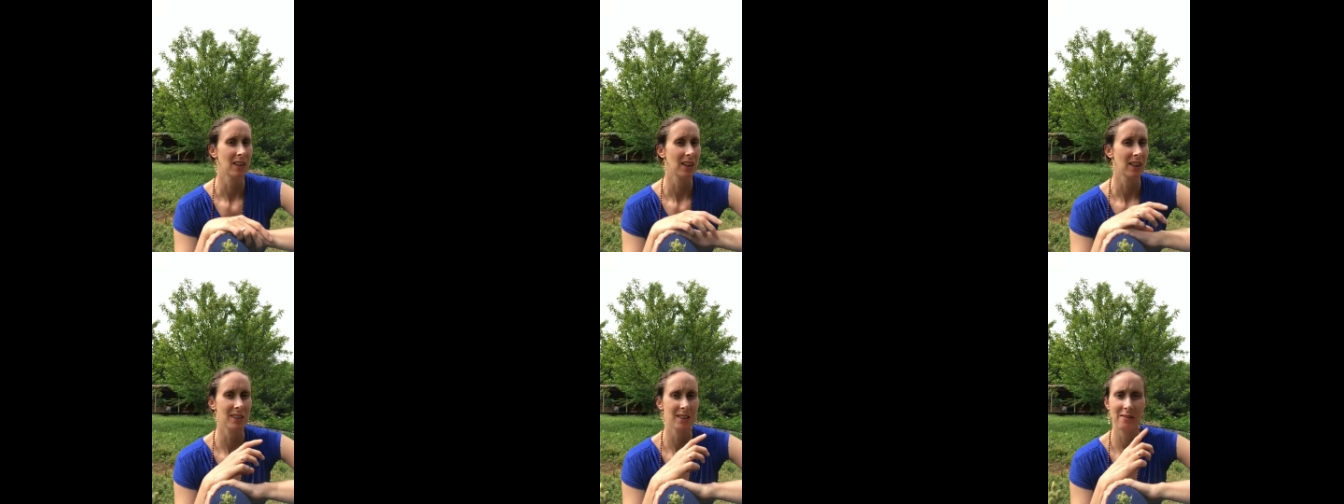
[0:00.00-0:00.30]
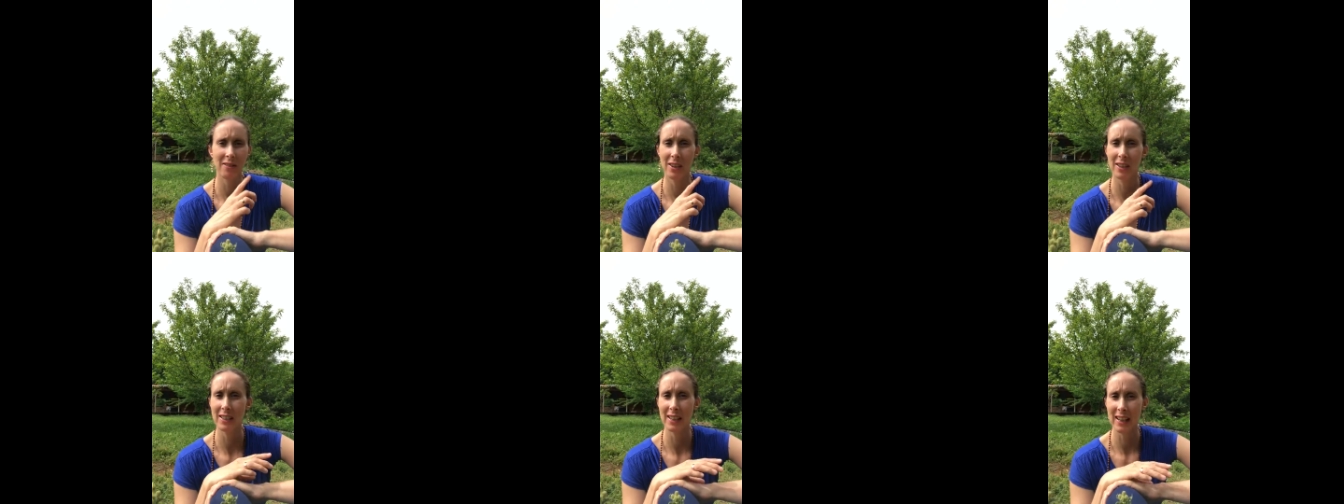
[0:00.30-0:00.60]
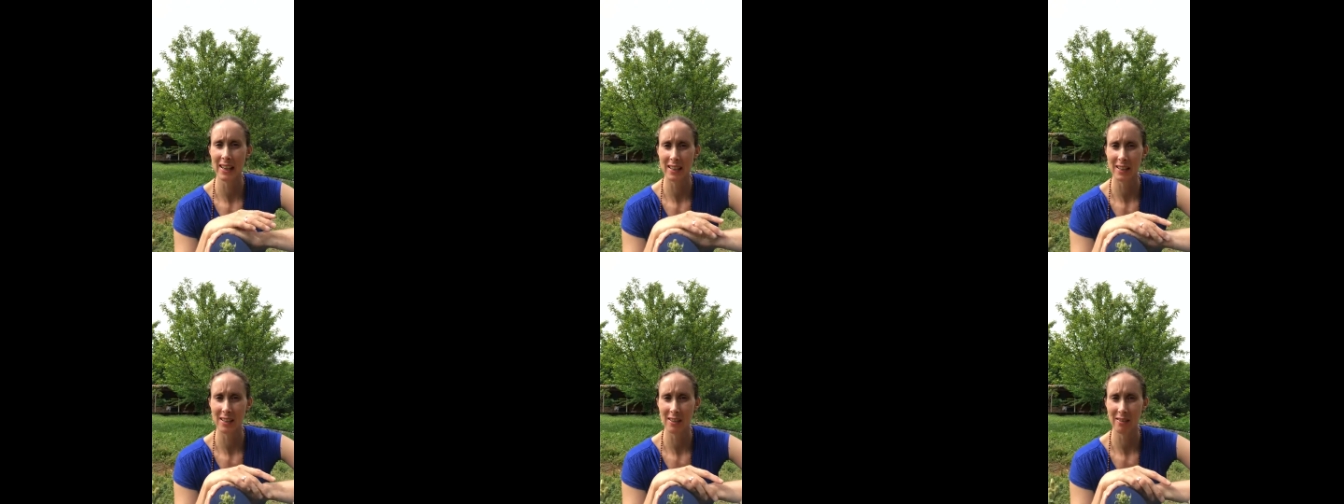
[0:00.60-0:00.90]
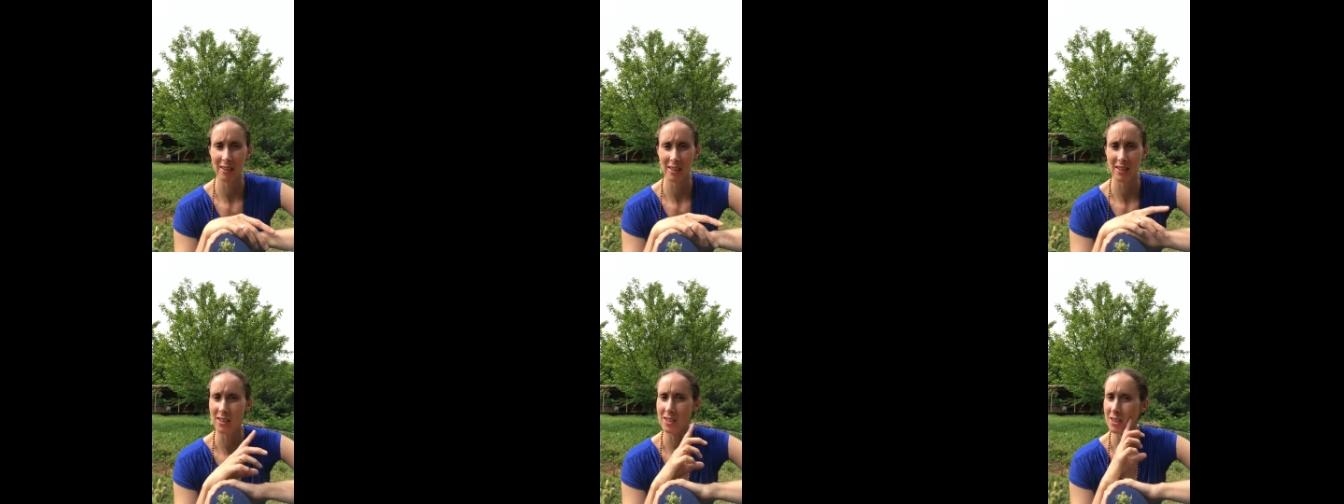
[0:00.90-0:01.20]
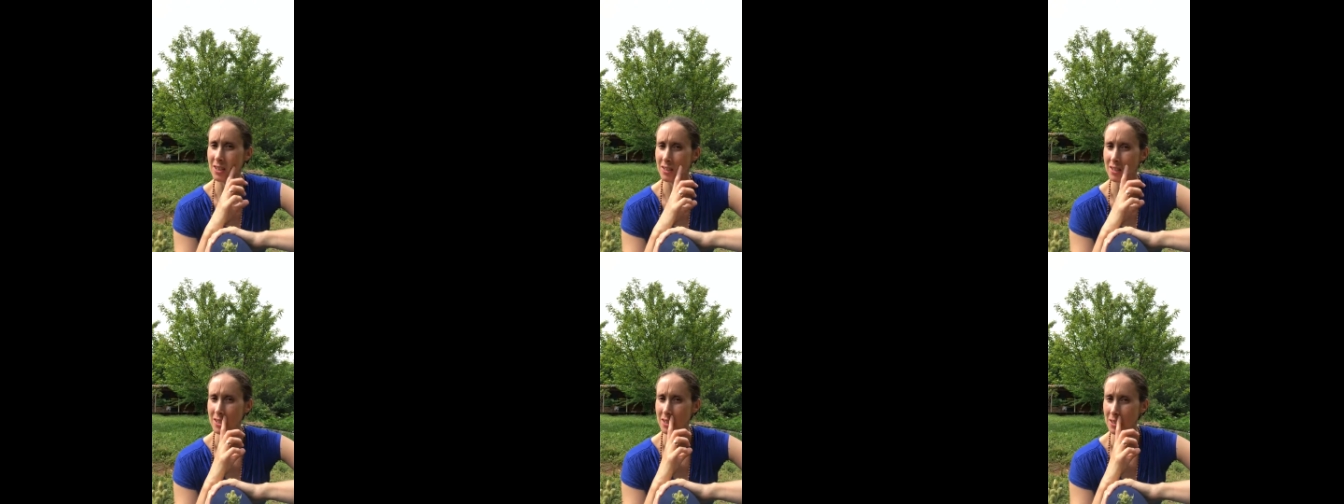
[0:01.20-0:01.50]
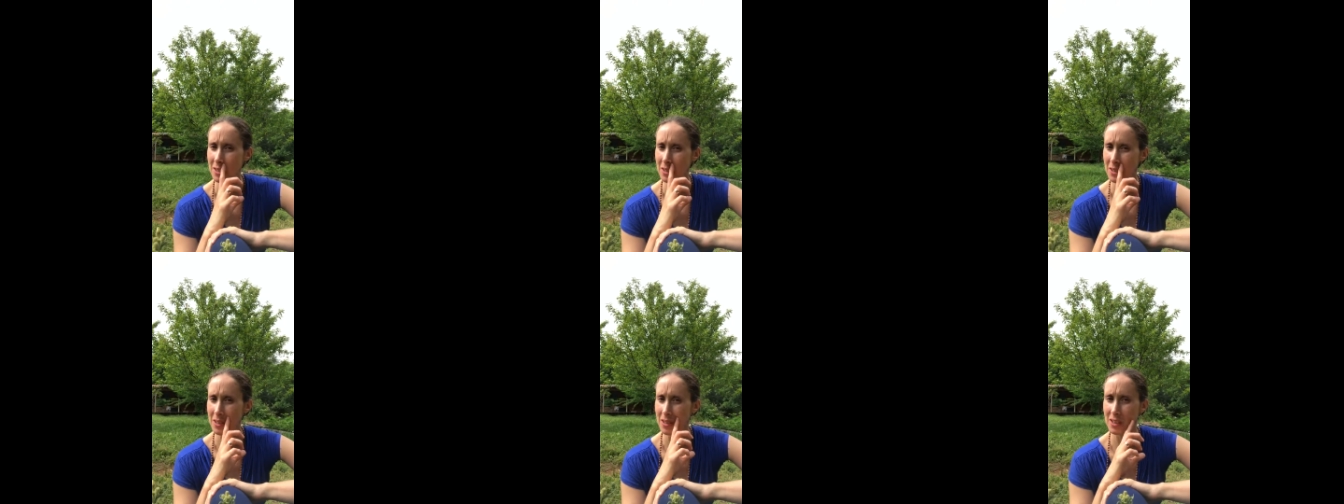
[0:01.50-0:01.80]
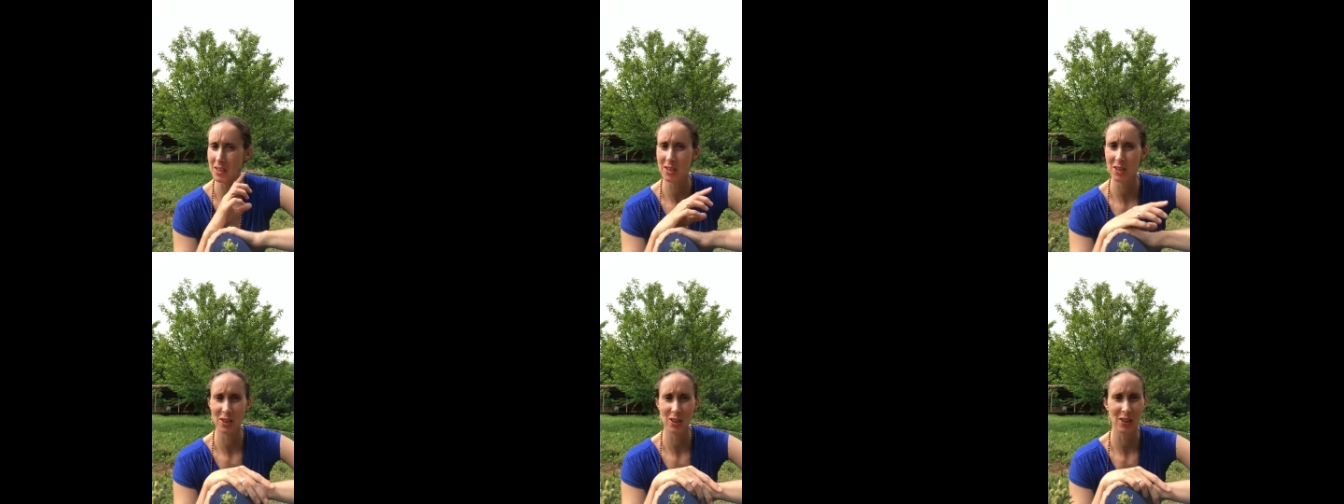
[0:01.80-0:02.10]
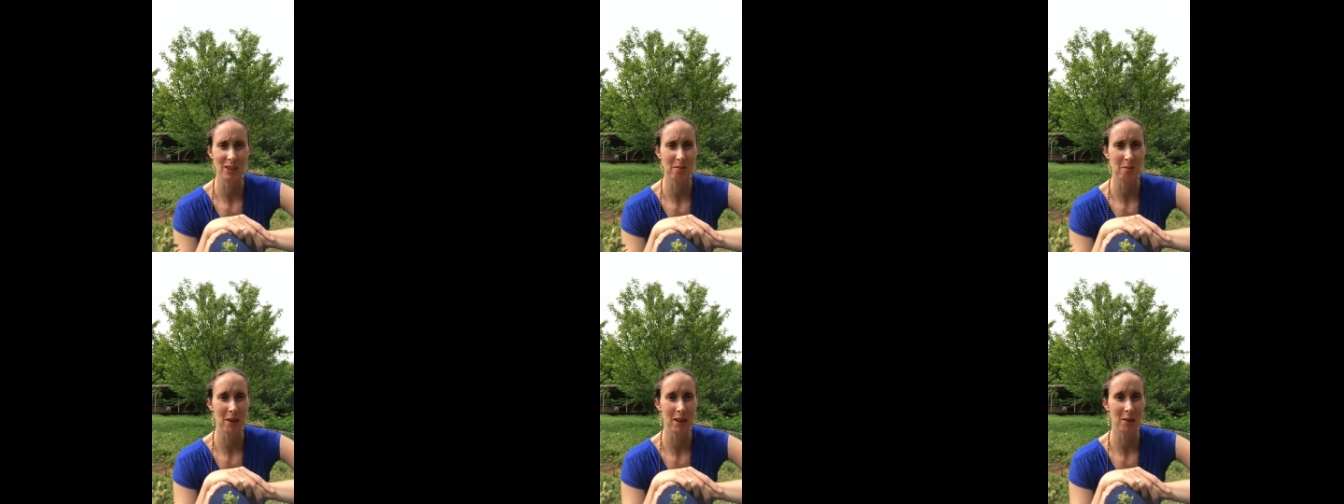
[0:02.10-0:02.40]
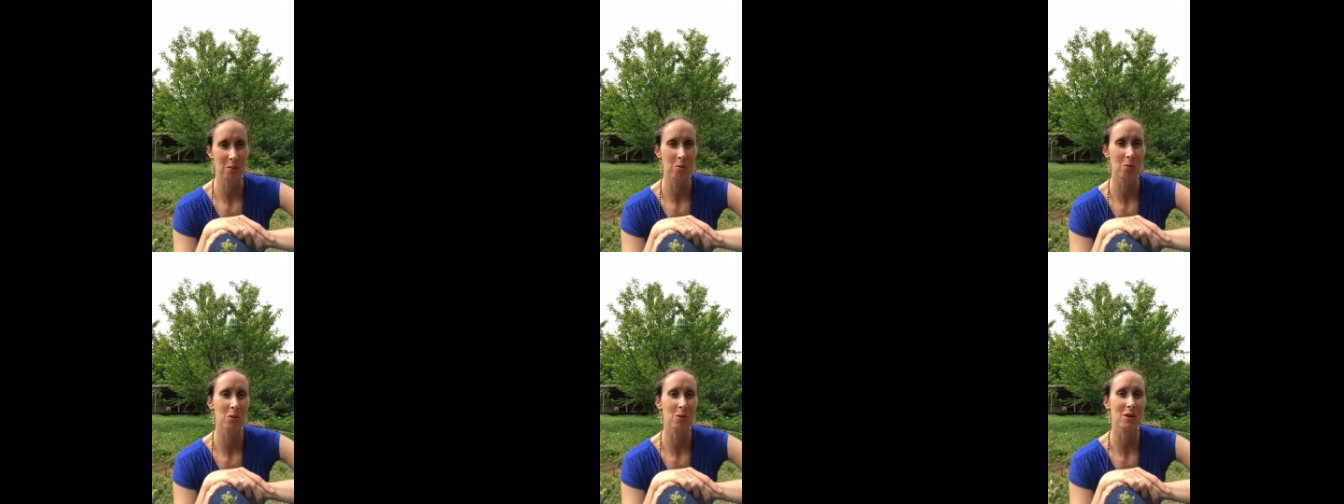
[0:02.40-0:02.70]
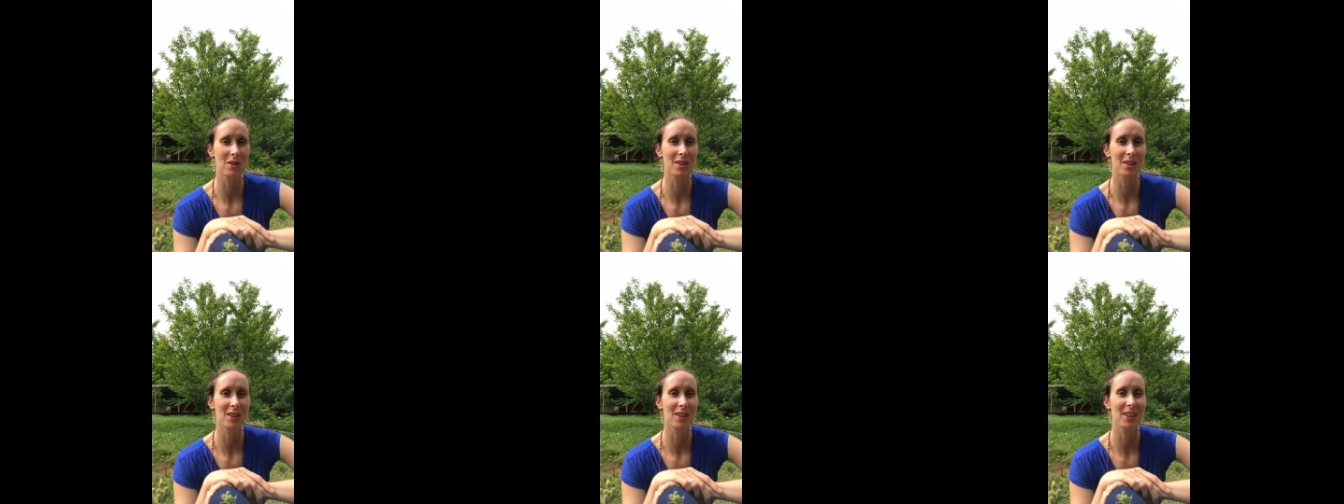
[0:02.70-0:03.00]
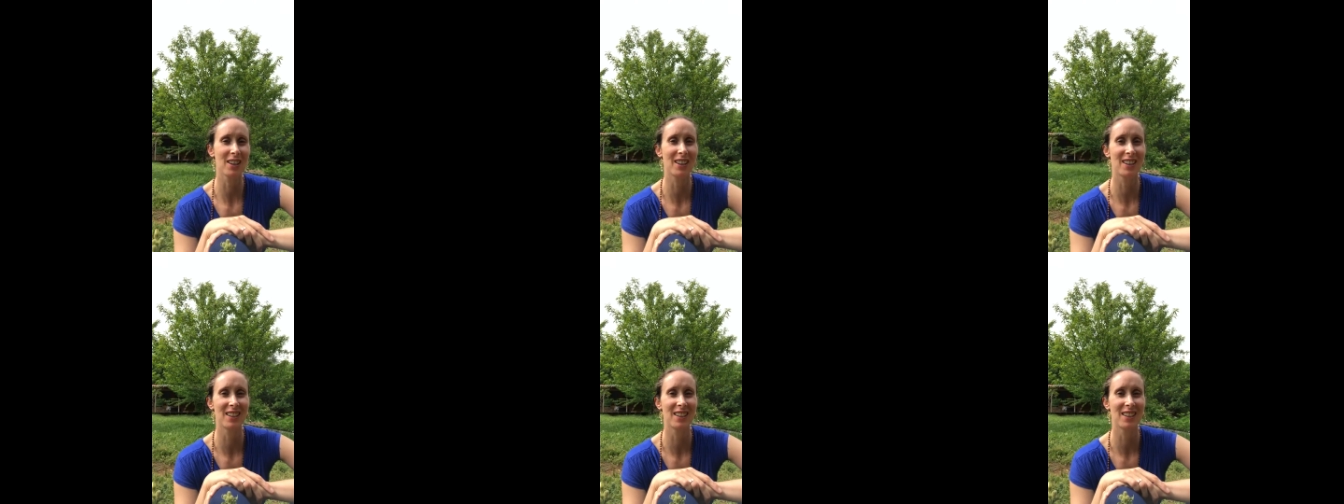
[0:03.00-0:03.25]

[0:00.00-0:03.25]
has a very negative attitude to to menopause. So